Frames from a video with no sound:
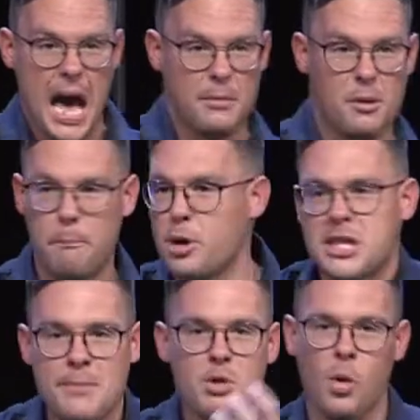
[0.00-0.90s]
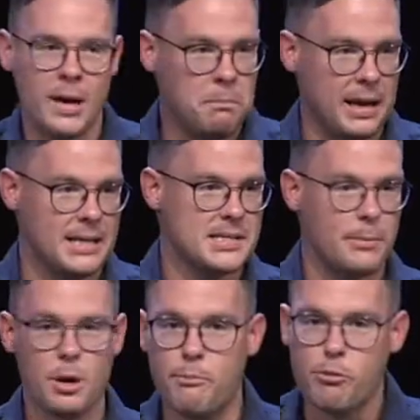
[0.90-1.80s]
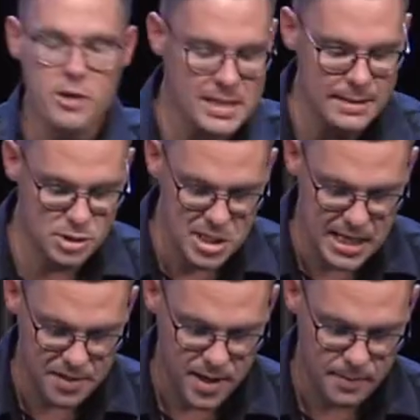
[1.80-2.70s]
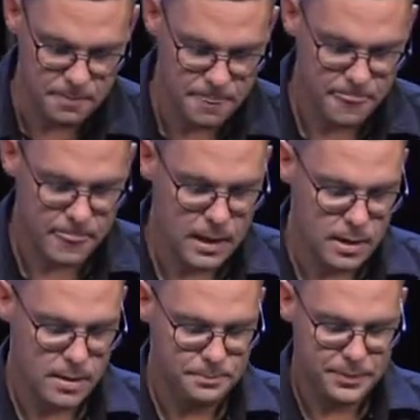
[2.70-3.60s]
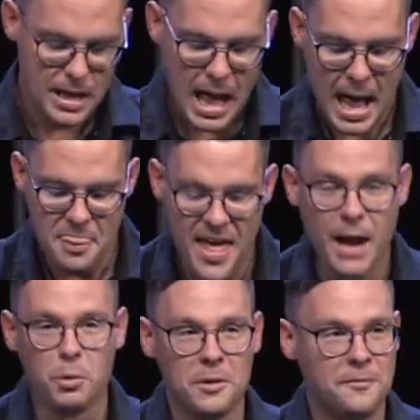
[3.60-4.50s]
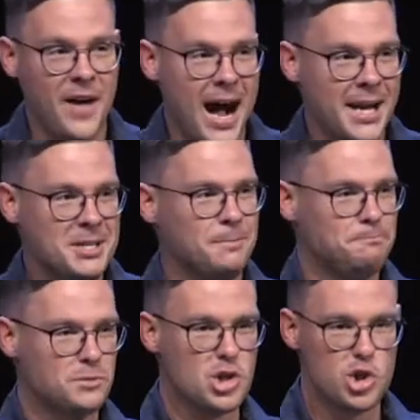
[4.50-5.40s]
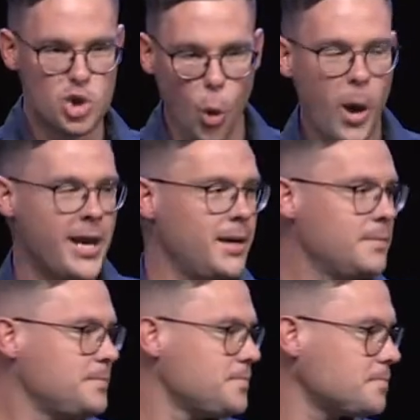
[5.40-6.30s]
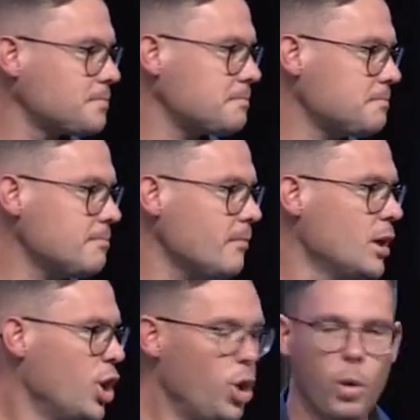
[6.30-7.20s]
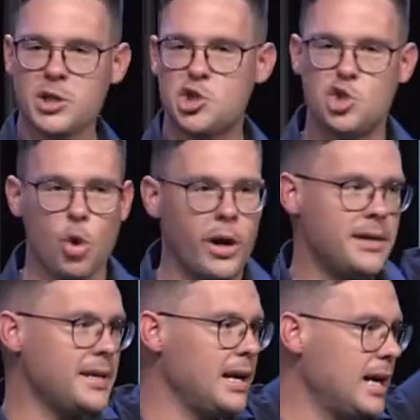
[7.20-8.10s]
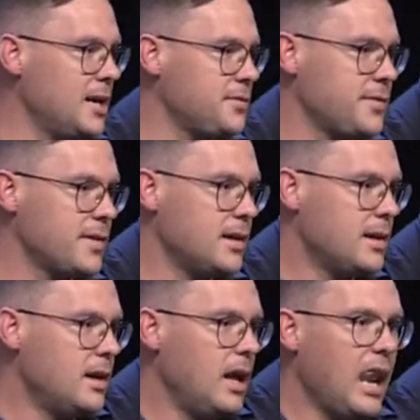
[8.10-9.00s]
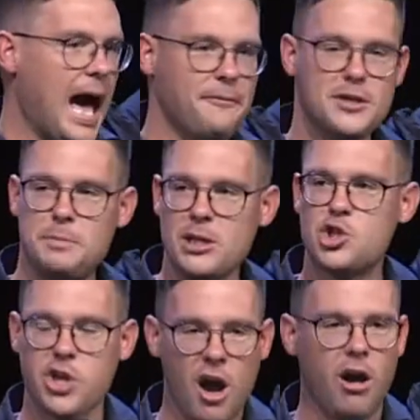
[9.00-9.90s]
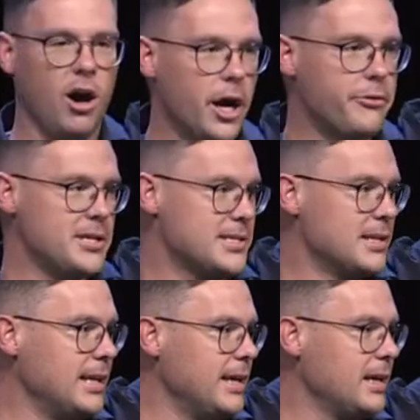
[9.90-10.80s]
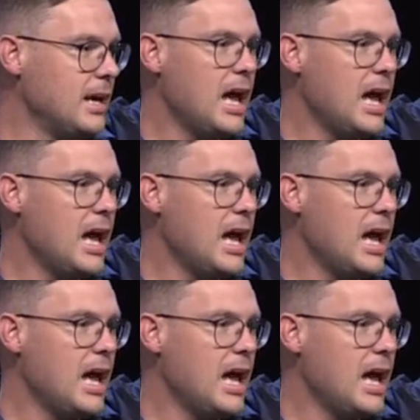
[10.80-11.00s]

I'm going to put them in one place, I'm going to bring them together, and they will find joy. Who wants joy in their life? Life has been so hard recently.